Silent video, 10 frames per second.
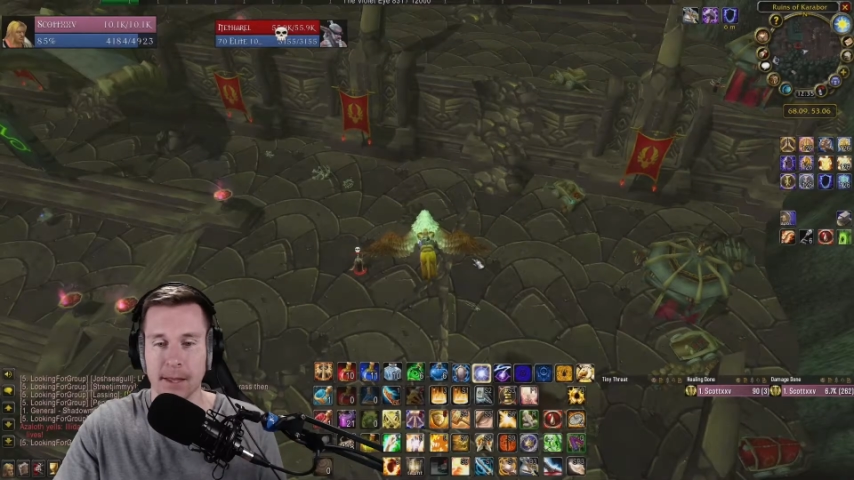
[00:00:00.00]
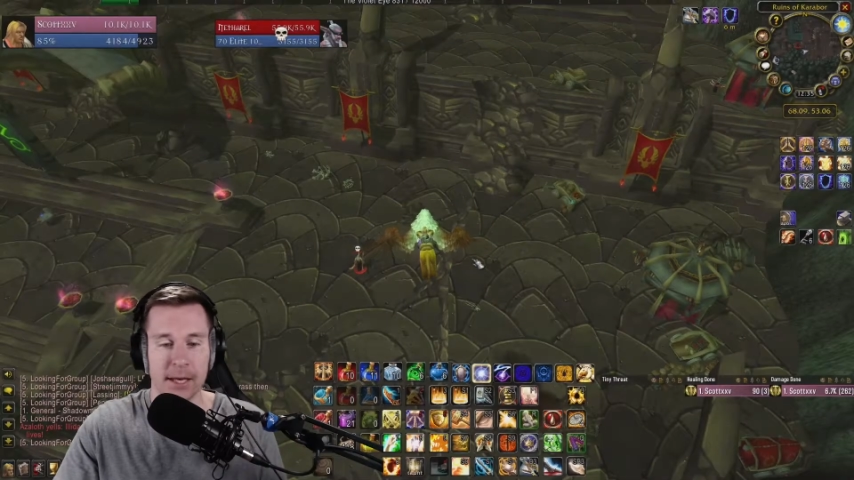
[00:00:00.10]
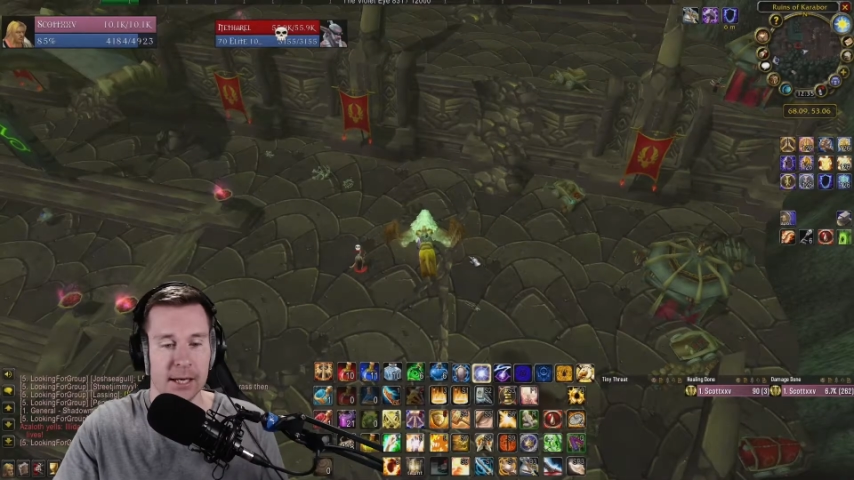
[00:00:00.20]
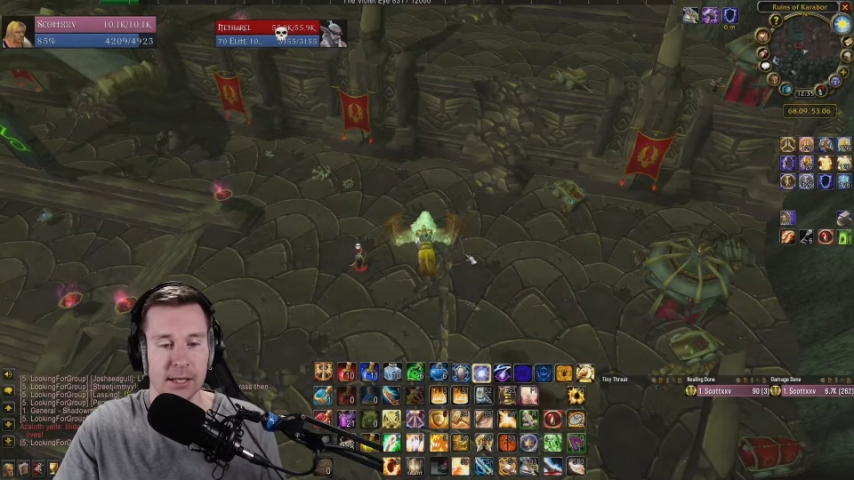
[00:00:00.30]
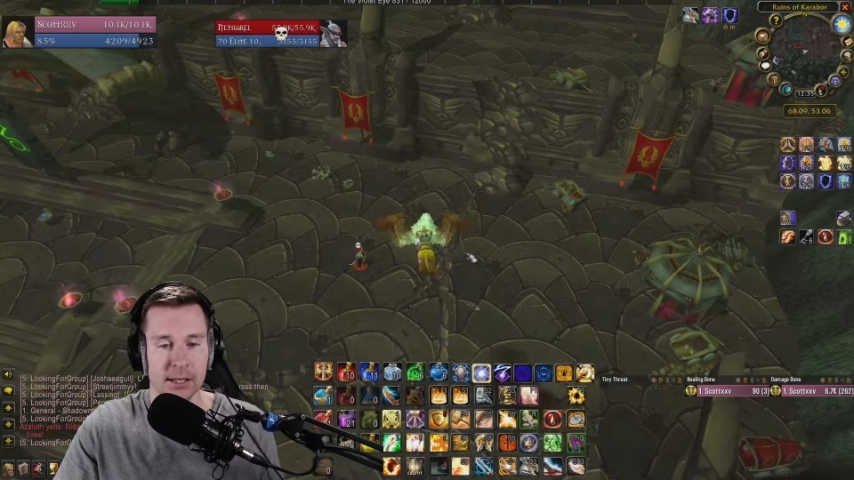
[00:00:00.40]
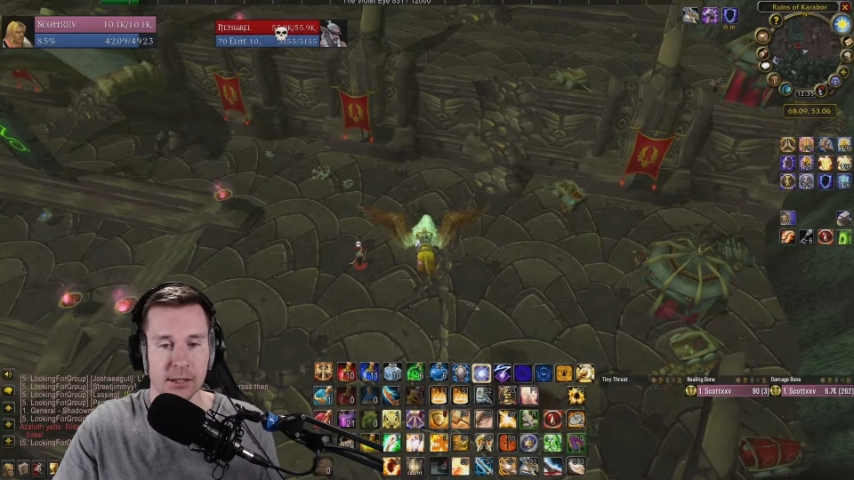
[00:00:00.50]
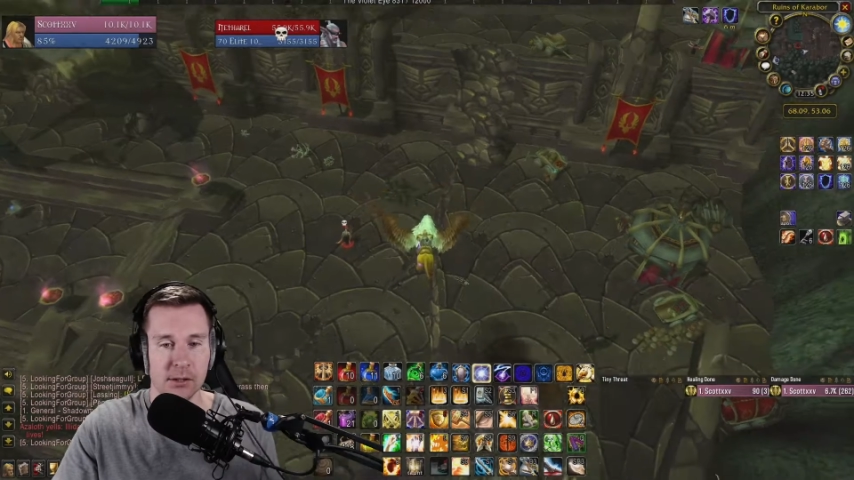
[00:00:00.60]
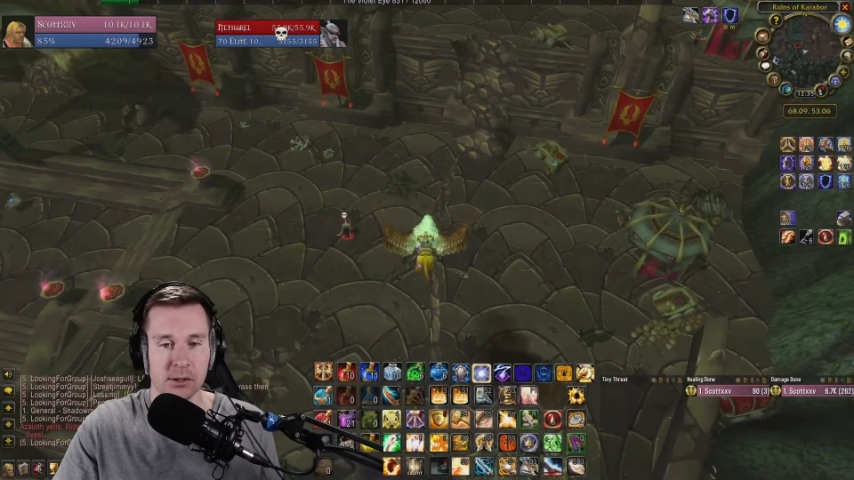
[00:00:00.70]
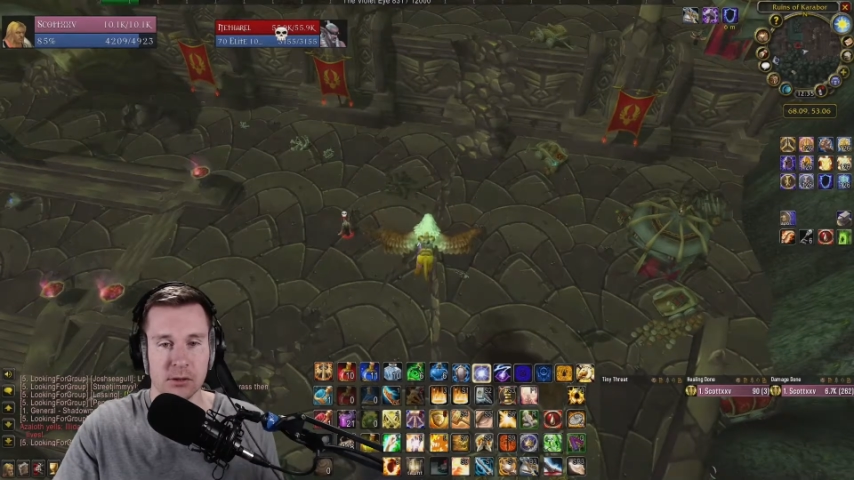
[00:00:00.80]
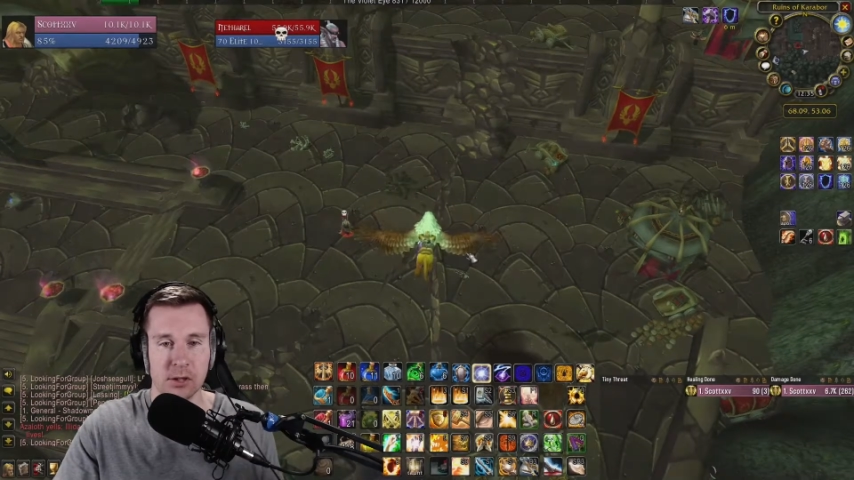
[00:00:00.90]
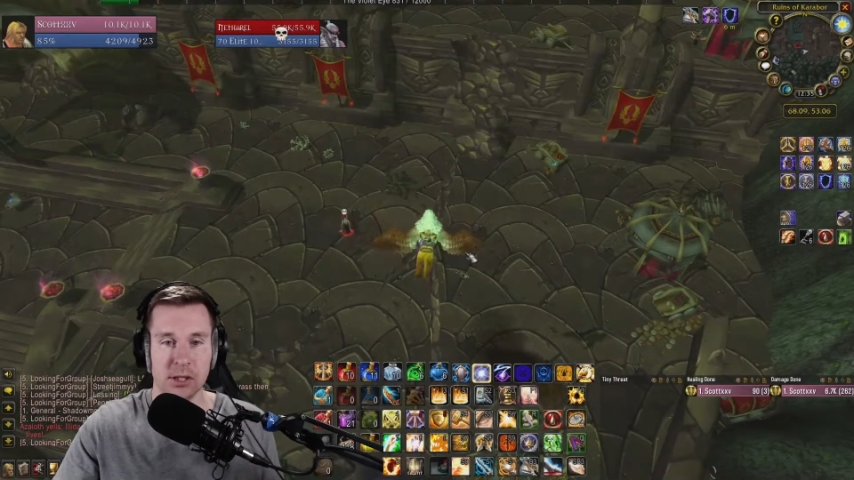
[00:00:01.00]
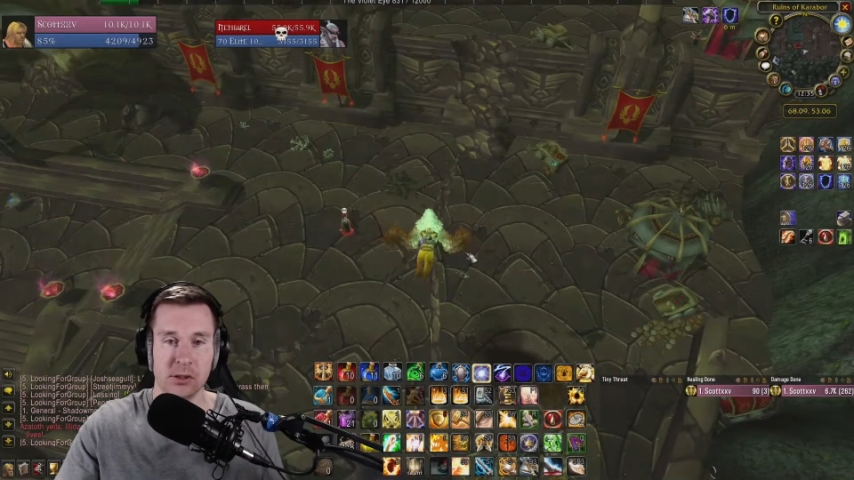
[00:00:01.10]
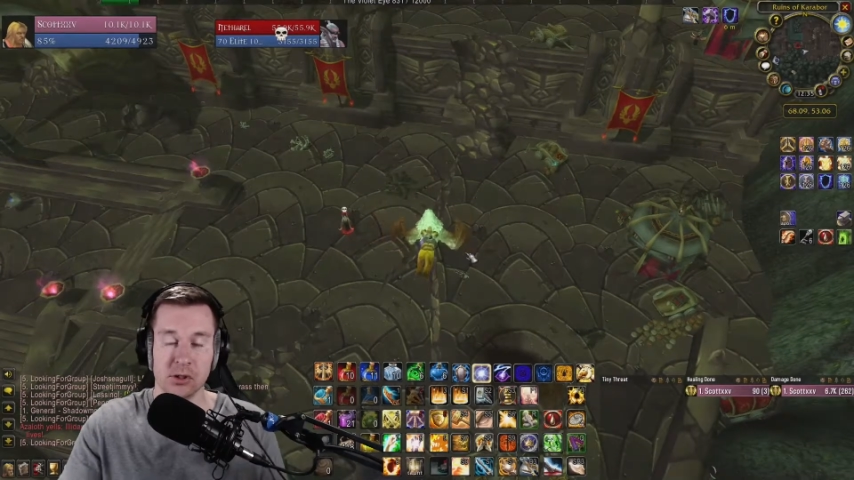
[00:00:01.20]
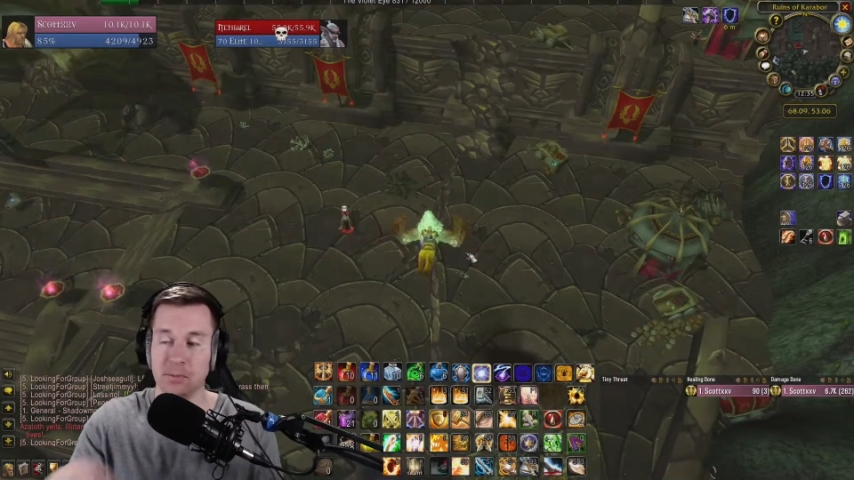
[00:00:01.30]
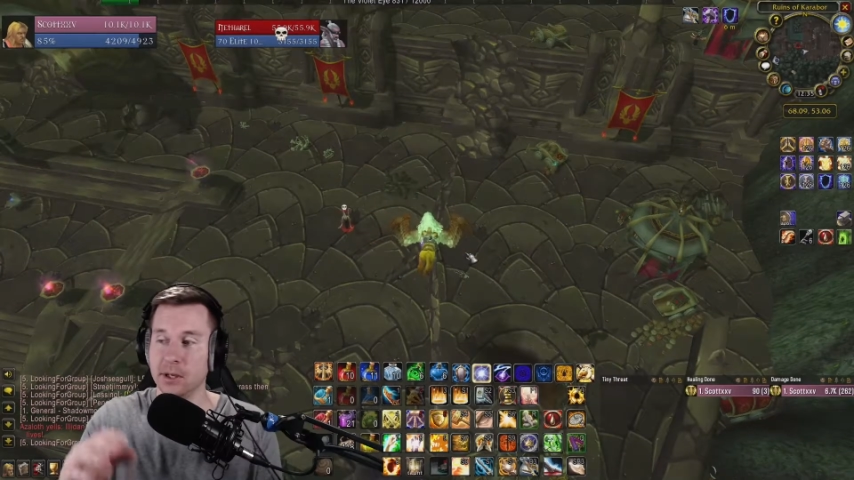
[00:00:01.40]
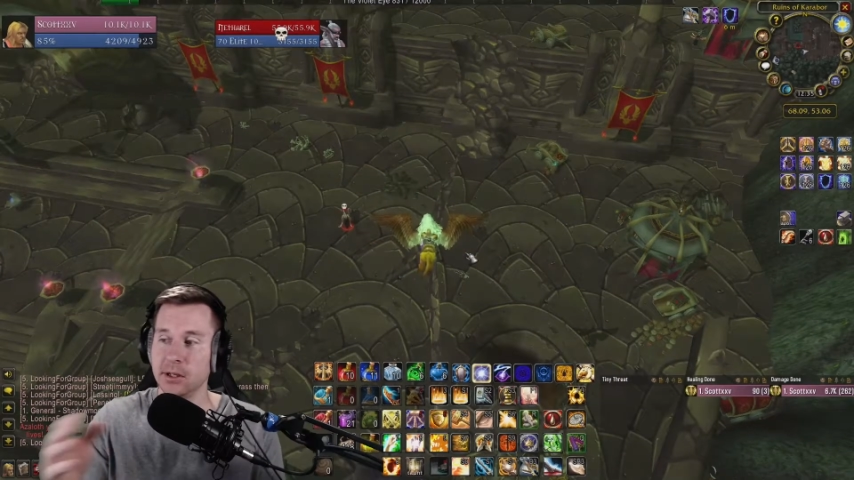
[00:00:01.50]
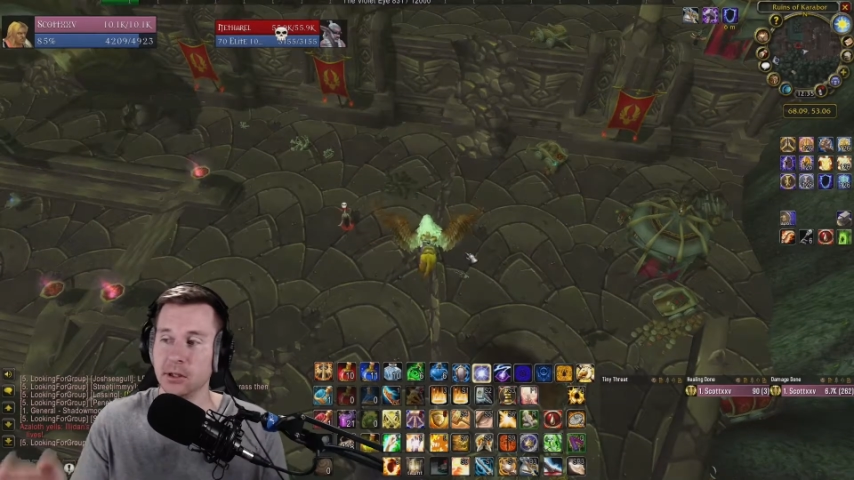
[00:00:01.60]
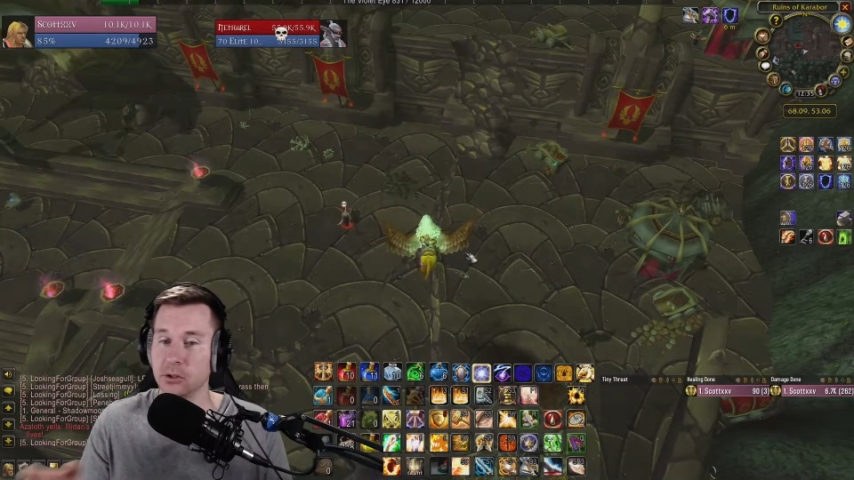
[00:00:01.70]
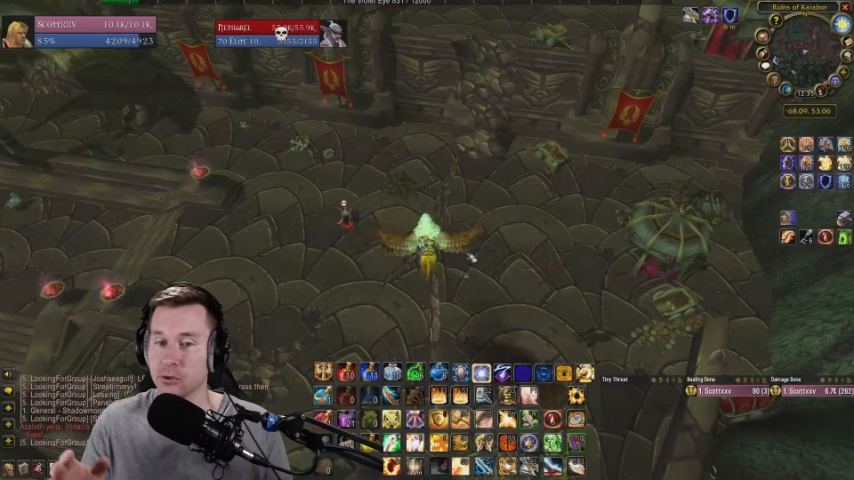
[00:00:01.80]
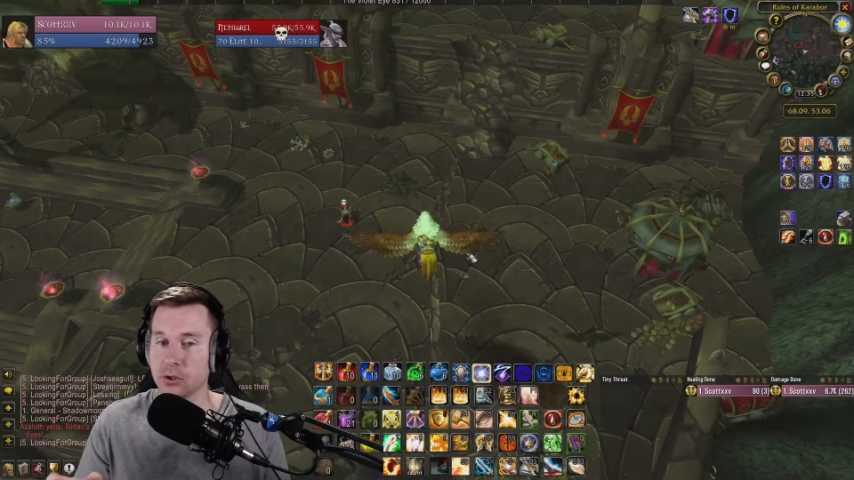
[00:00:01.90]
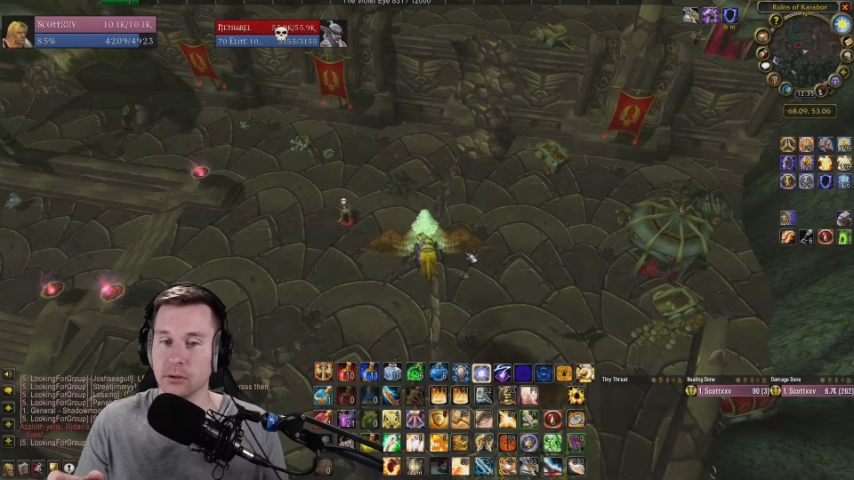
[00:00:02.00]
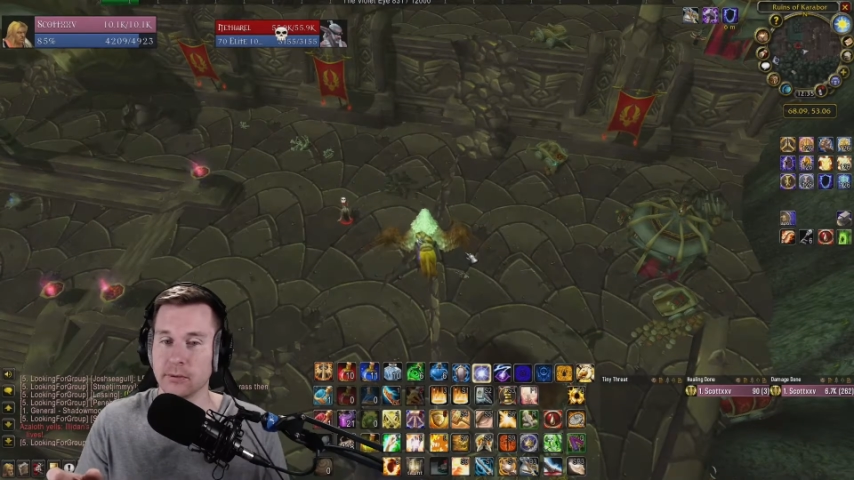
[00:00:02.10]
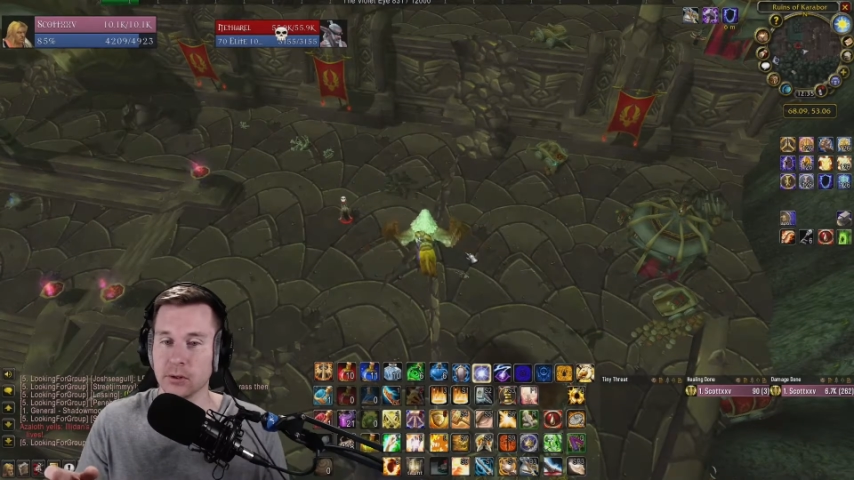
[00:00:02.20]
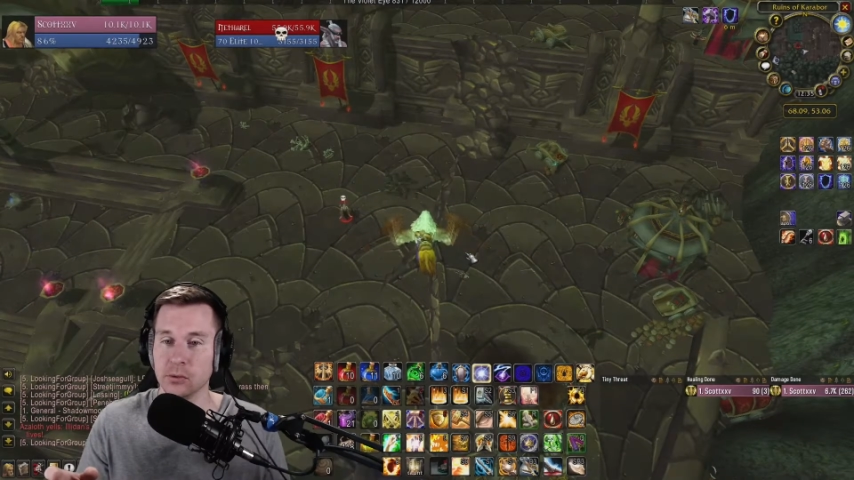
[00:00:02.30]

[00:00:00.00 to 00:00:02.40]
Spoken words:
And depending on your server